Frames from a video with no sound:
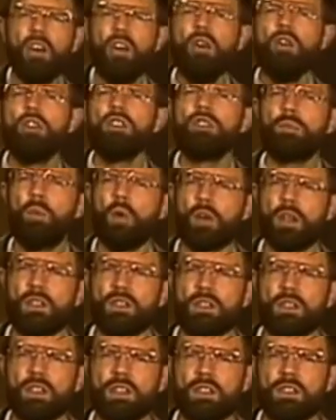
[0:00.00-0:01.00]
Whose book
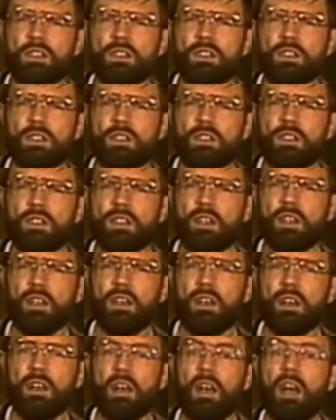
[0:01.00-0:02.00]
is this?
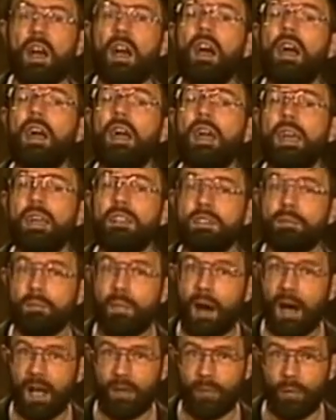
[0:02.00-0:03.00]
It's
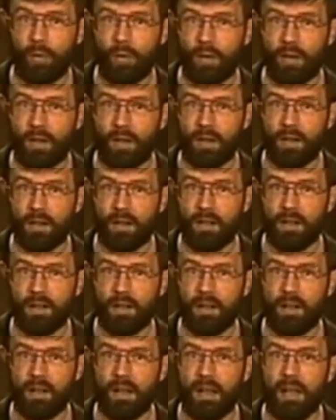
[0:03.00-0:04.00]
my book.
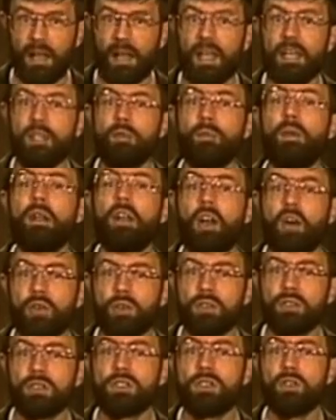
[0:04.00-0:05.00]
It
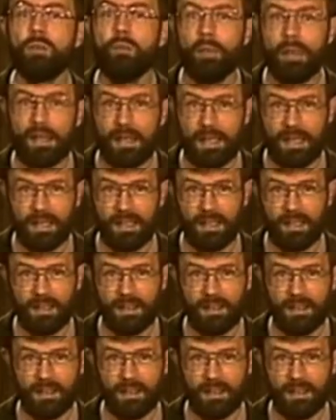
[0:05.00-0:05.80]
belongs to me.